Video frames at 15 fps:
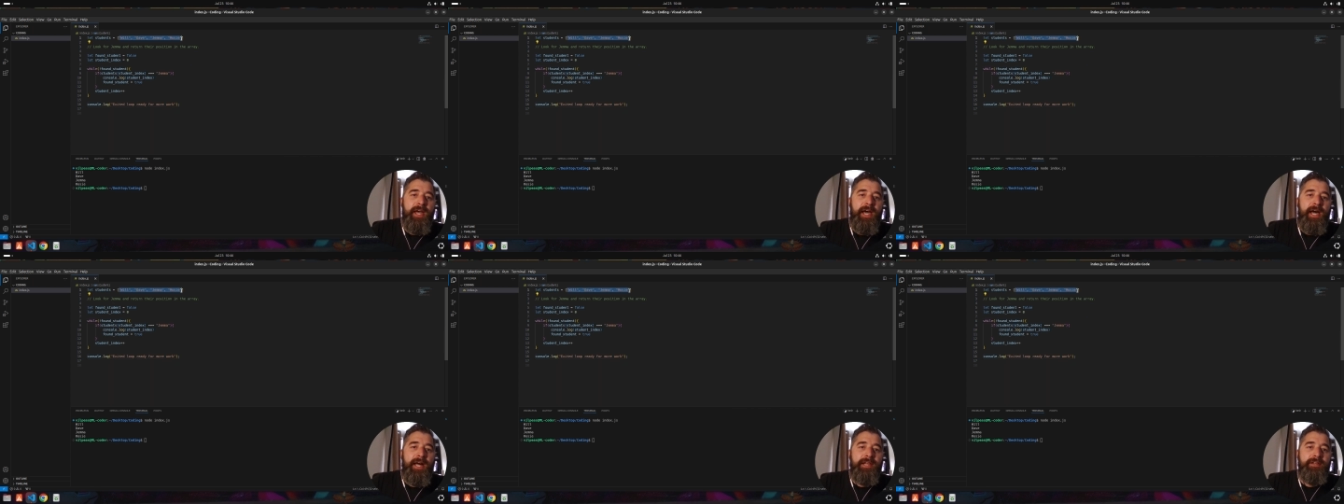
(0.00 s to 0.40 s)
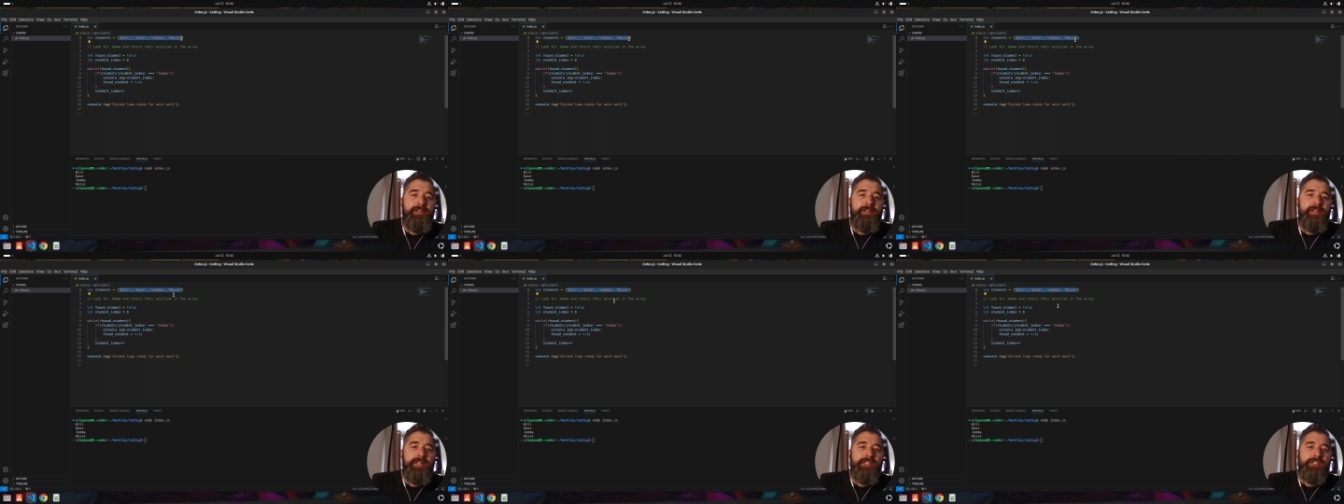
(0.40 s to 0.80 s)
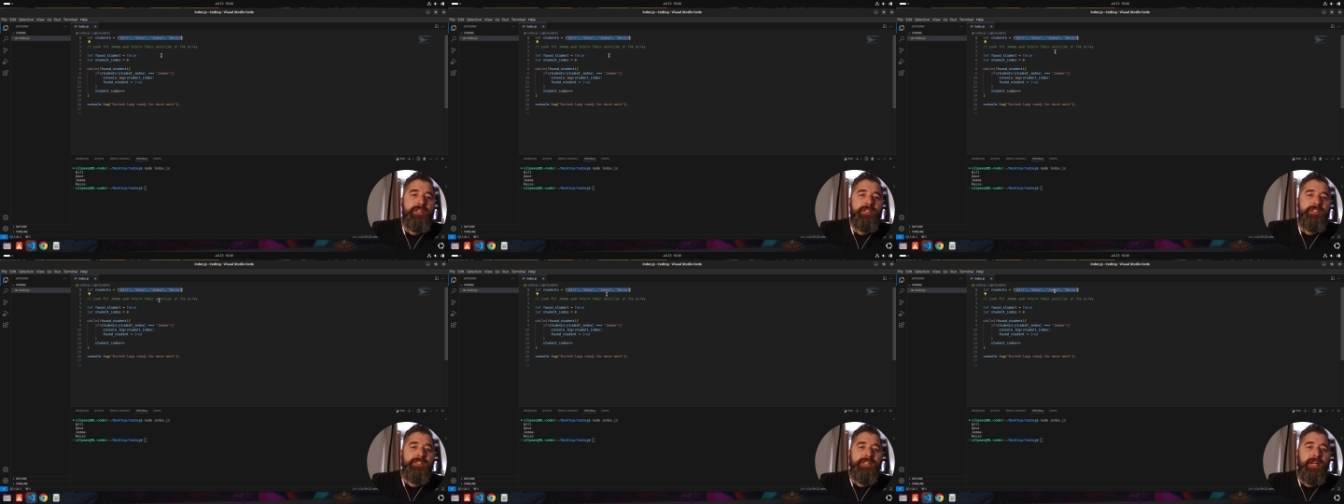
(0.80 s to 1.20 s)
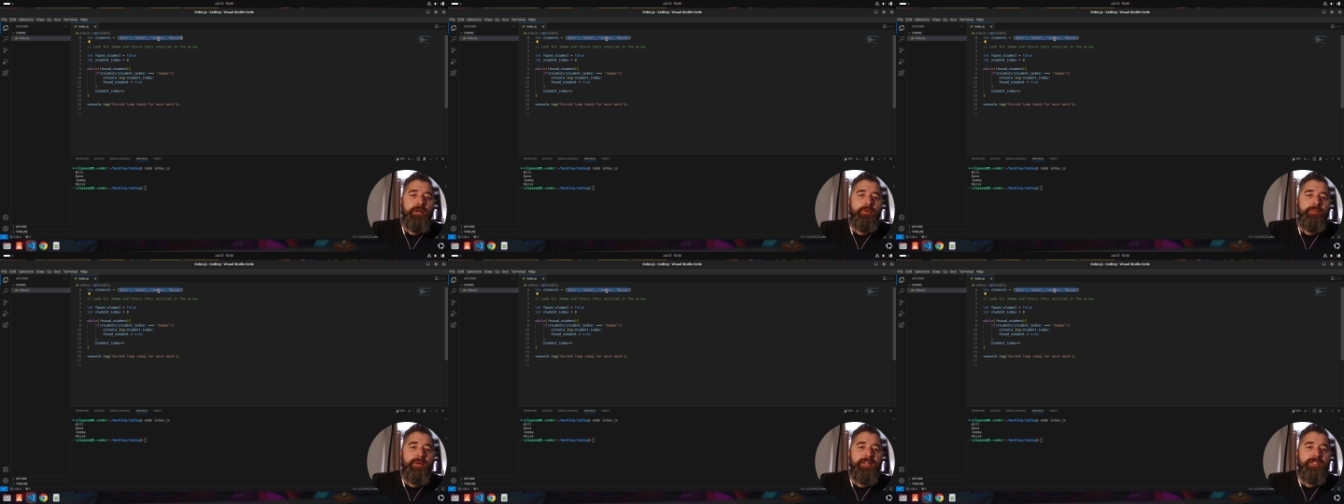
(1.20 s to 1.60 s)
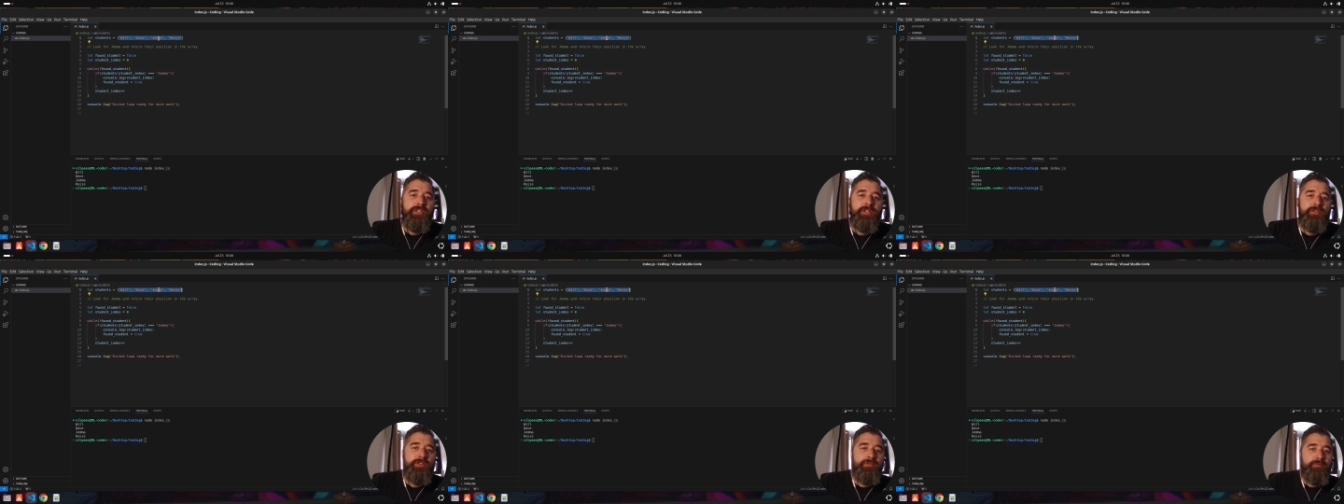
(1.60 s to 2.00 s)
and it's going
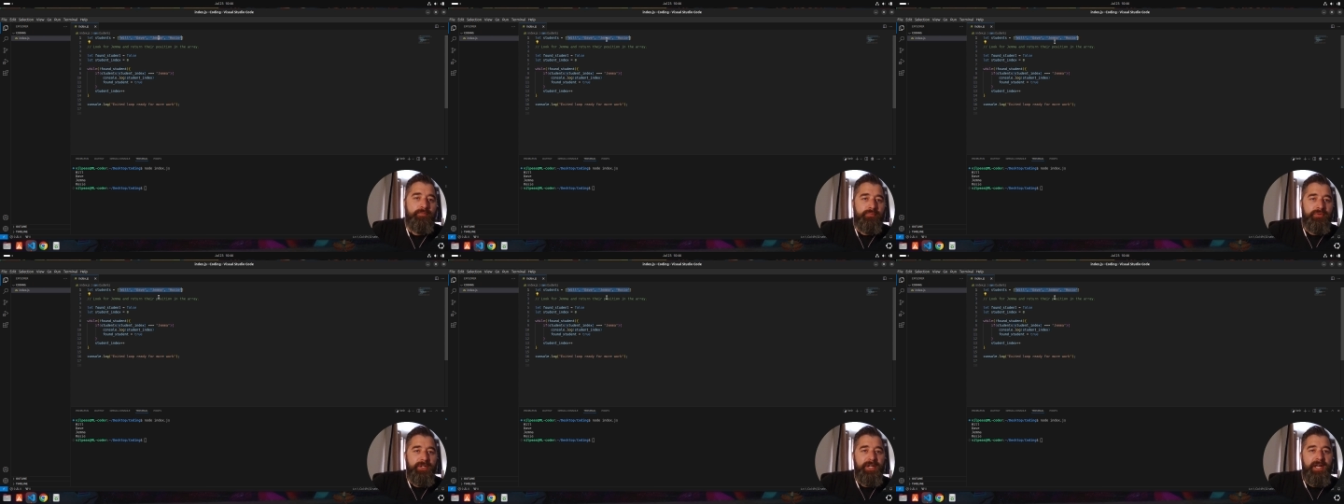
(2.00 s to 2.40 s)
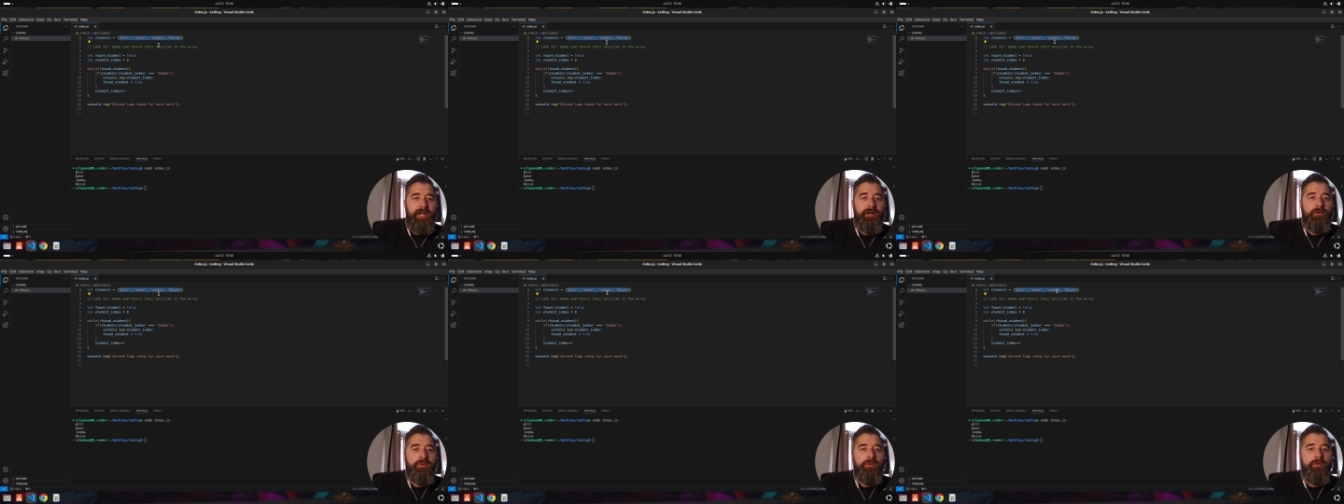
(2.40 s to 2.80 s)
to print out